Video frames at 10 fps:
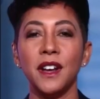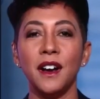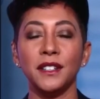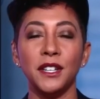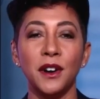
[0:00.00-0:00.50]

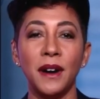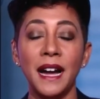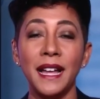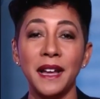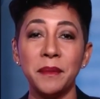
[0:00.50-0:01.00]
y'all know
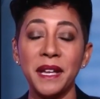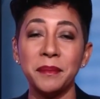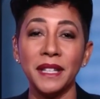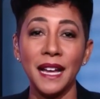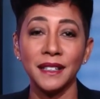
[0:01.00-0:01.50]
I am a
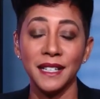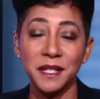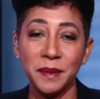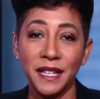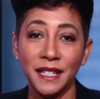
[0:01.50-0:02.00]
black
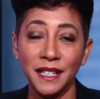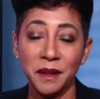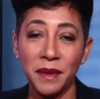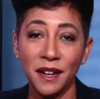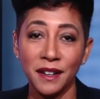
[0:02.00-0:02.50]
lesbian in
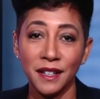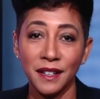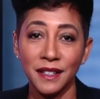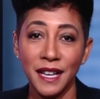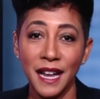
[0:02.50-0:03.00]

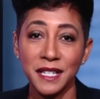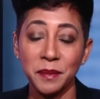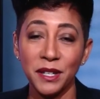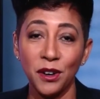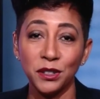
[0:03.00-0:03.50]
America that has
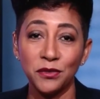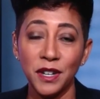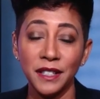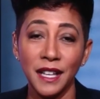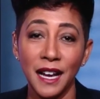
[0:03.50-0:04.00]
been on the
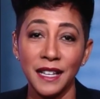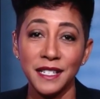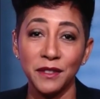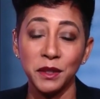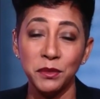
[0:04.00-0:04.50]
front
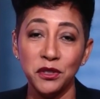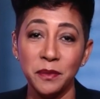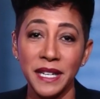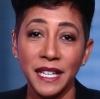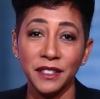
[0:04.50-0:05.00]
lines of the
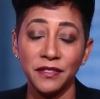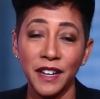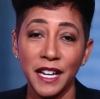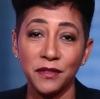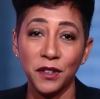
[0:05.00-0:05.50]
movement and the
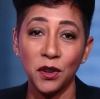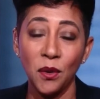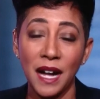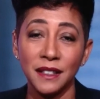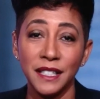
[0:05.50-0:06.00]
fight for
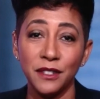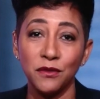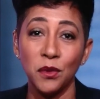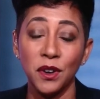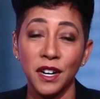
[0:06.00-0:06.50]
equality
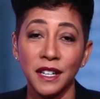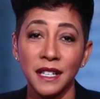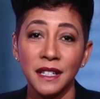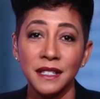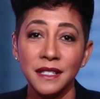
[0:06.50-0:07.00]
for
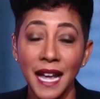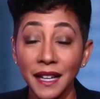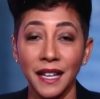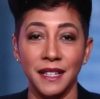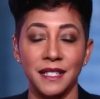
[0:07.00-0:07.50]

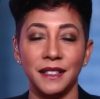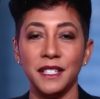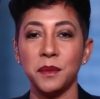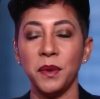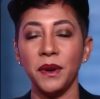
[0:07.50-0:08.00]
decades at
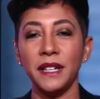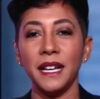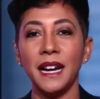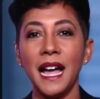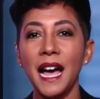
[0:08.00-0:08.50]
this point.
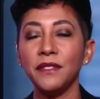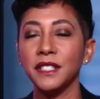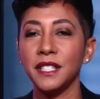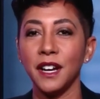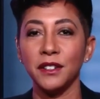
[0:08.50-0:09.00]
And I have
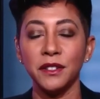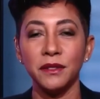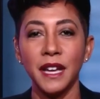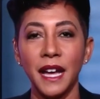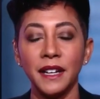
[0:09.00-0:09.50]
to tell
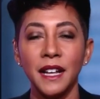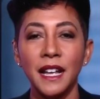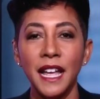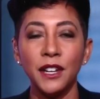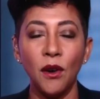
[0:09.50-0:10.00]
you that
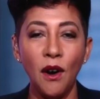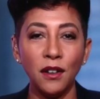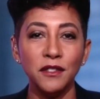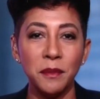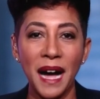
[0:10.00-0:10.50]
in
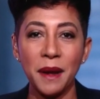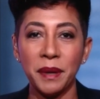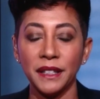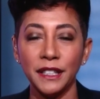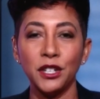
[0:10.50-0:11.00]
all of my
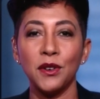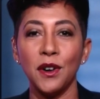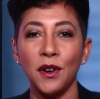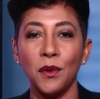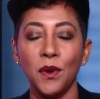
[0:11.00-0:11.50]

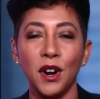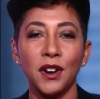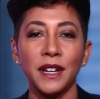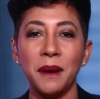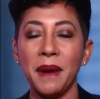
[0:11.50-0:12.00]
political
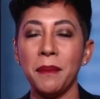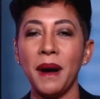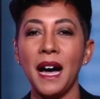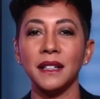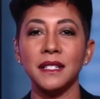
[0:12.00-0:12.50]
work and my
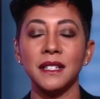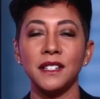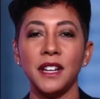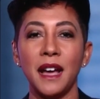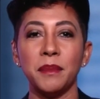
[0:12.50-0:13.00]
policy
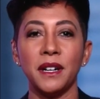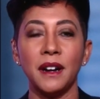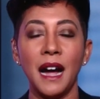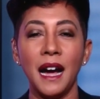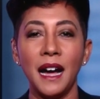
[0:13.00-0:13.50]

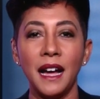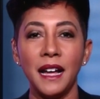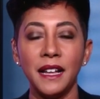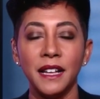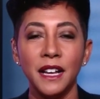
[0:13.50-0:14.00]
jabber,
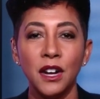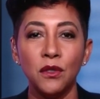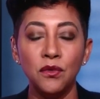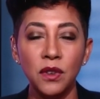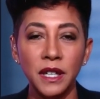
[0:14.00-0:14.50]
I
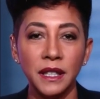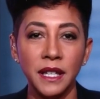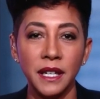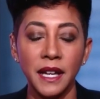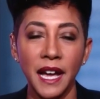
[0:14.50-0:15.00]

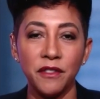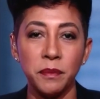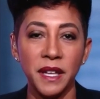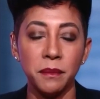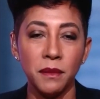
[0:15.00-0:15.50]
really
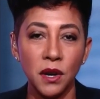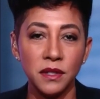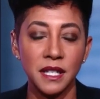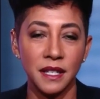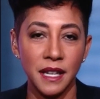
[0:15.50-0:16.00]
have been
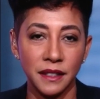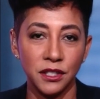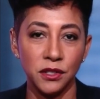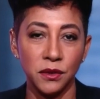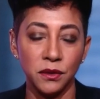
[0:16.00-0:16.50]
most
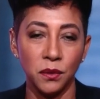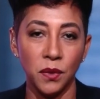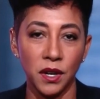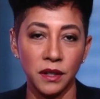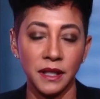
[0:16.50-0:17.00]
connected to the
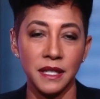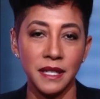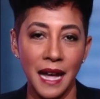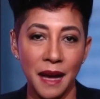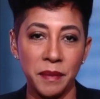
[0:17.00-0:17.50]
work that
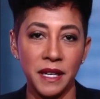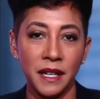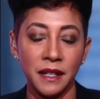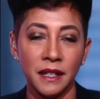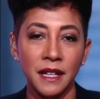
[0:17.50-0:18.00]
is
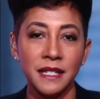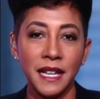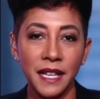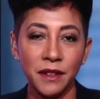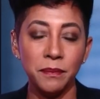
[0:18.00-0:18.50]
happening
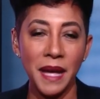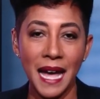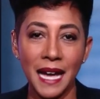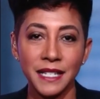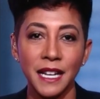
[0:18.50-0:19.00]
to
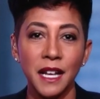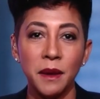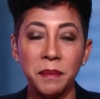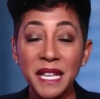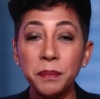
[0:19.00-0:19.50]
impact
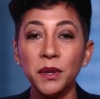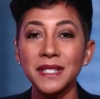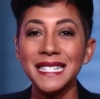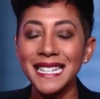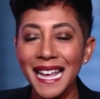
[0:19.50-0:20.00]

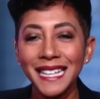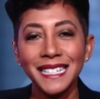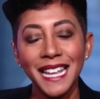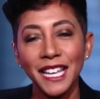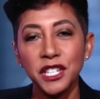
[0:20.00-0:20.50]
people's
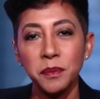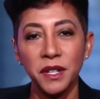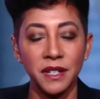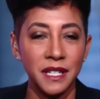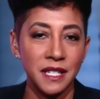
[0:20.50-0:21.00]
day-to-day
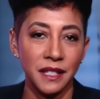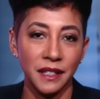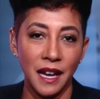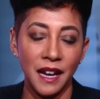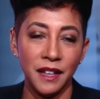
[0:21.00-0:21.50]
experience in
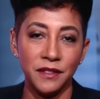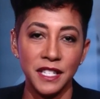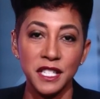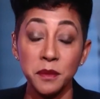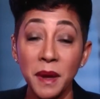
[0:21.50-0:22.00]
lives,
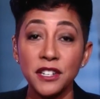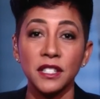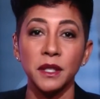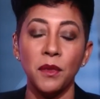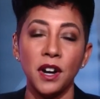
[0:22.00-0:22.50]

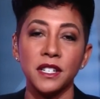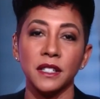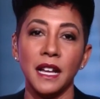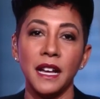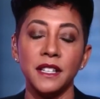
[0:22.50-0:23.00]
especially
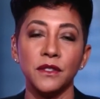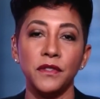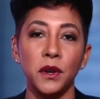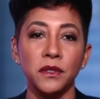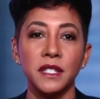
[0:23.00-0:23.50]
marginalized
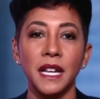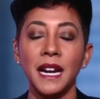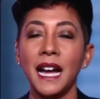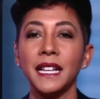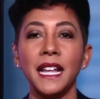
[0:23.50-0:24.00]
folks.
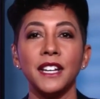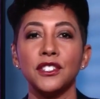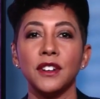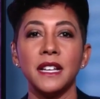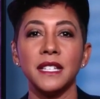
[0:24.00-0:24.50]
And I can't
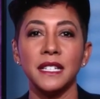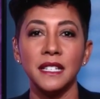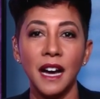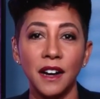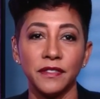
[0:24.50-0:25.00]
stress
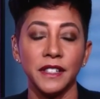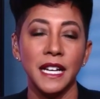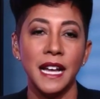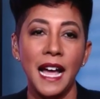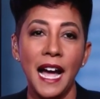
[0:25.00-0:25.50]
enough
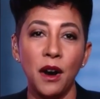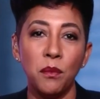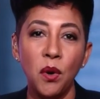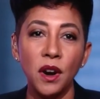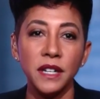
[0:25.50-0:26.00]
how
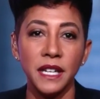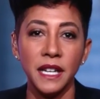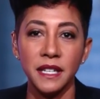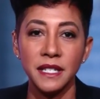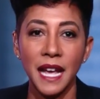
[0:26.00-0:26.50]
important it
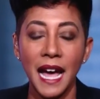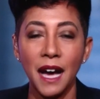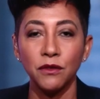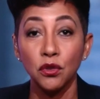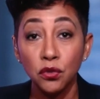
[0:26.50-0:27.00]
is to
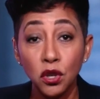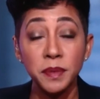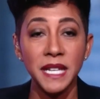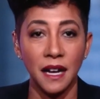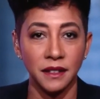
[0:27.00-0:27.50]
have
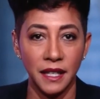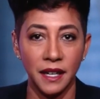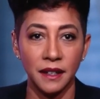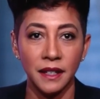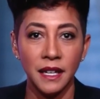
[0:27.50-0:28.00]
groups out
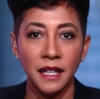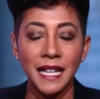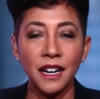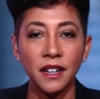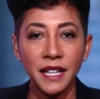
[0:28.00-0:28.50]
there
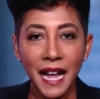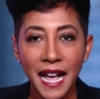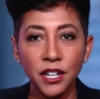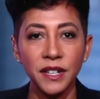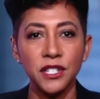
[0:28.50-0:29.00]
that are
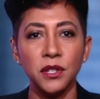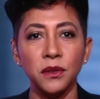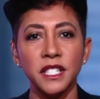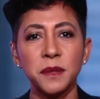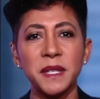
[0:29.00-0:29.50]
catering
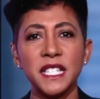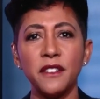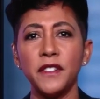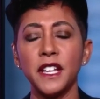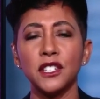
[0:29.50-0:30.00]
to the
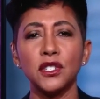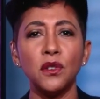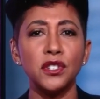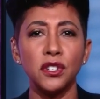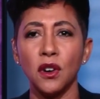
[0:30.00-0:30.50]
specific
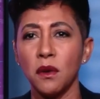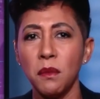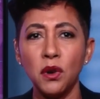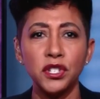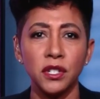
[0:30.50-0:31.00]

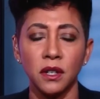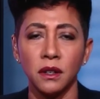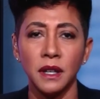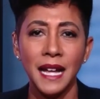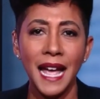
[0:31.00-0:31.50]

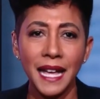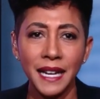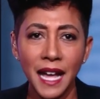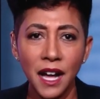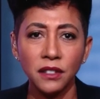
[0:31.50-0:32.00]
socio-emotional
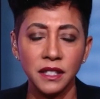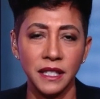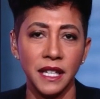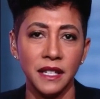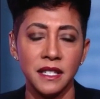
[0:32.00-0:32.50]
and health
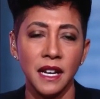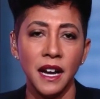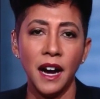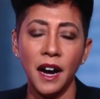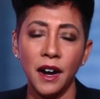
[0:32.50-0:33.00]
needs
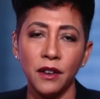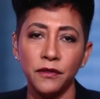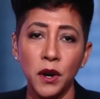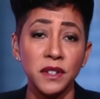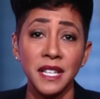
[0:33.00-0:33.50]
of
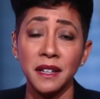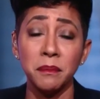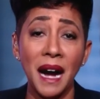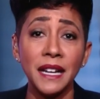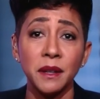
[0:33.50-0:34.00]
folks
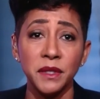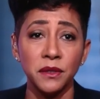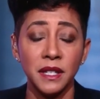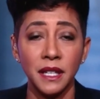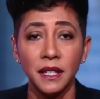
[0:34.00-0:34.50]
in my
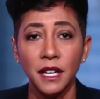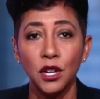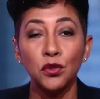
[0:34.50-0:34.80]
community.